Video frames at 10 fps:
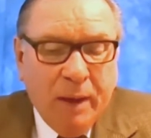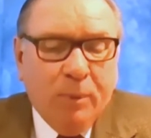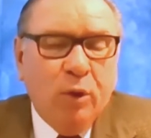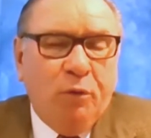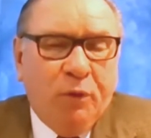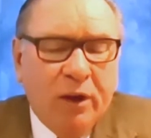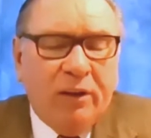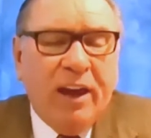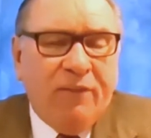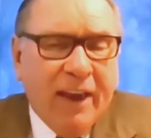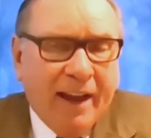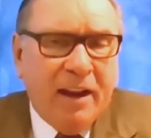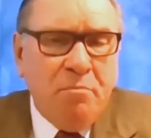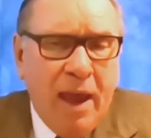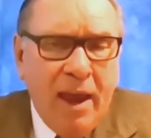People who feel they've
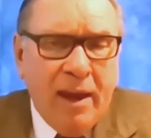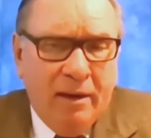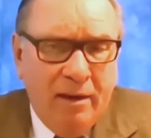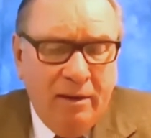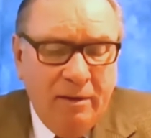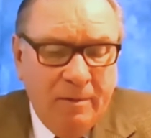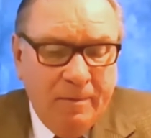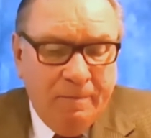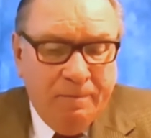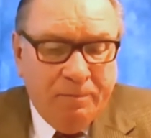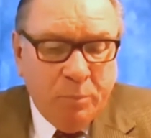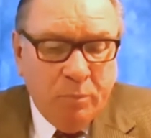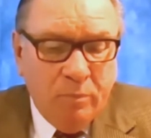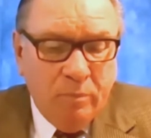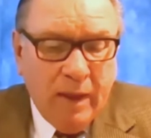got it made,
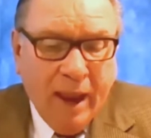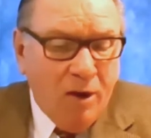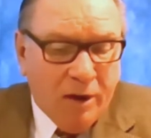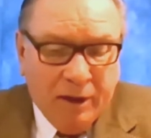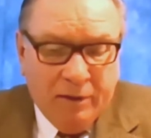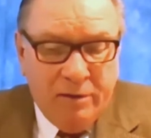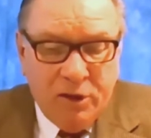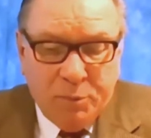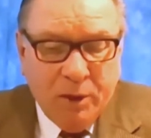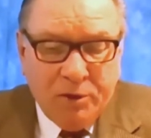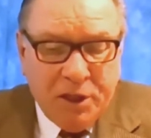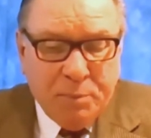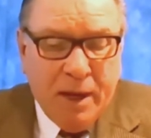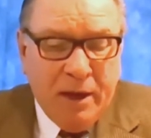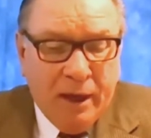arrogant,
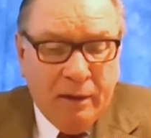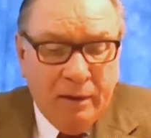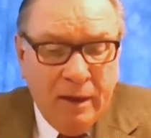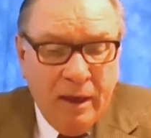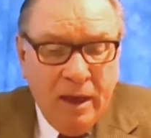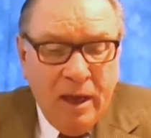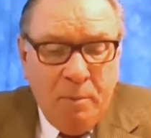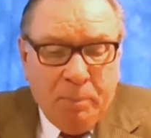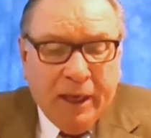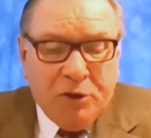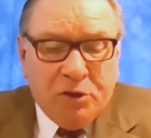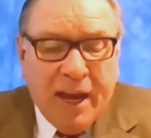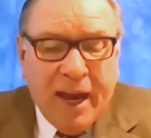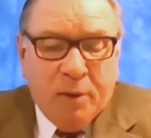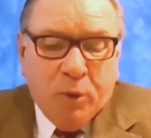spiritually speaking. Because you
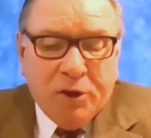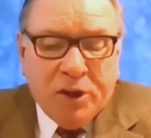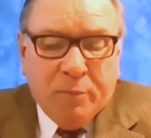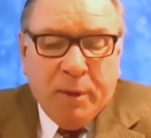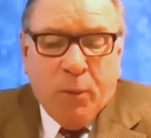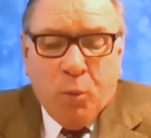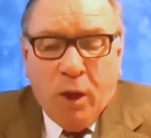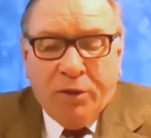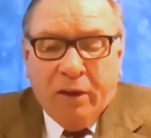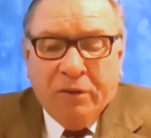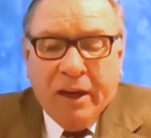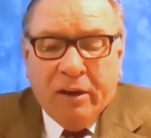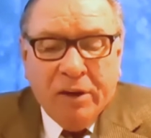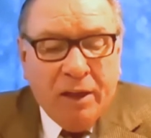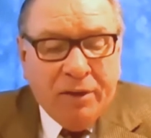say, I am rich and have become wealthy and have
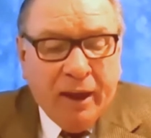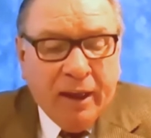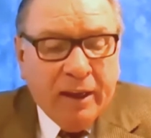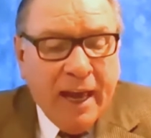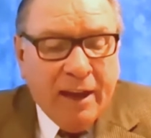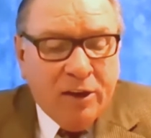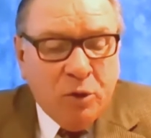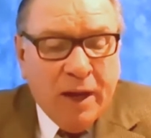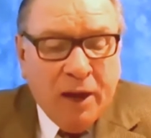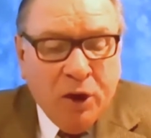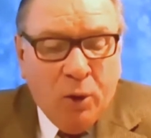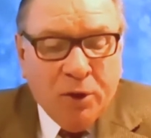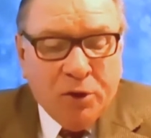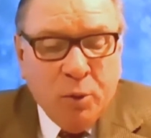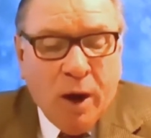need of nothing, and not, do not
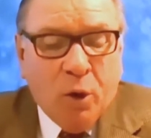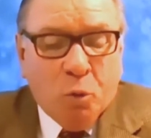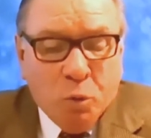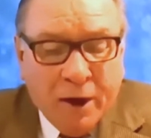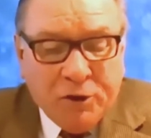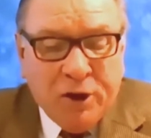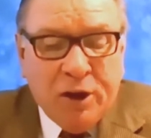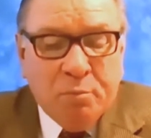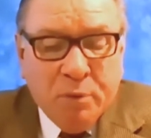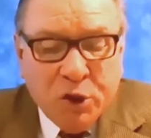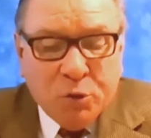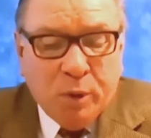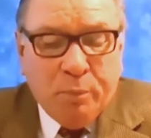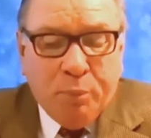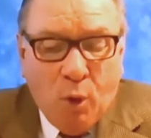know that you are wretched,
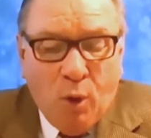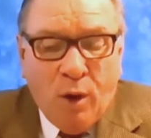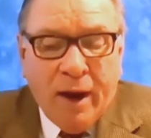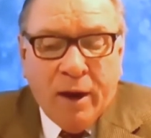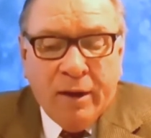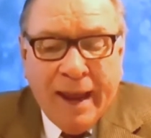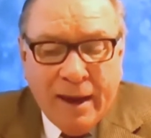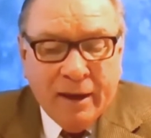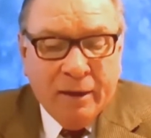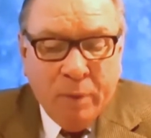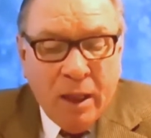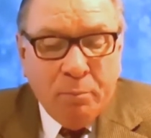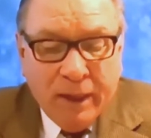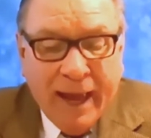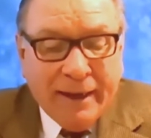miserable, poor, and naked,
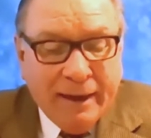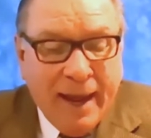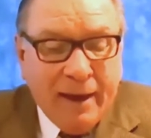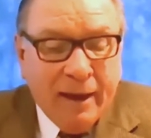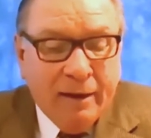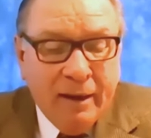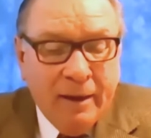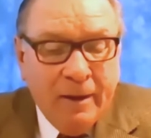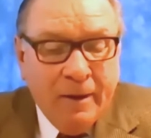blind and naked.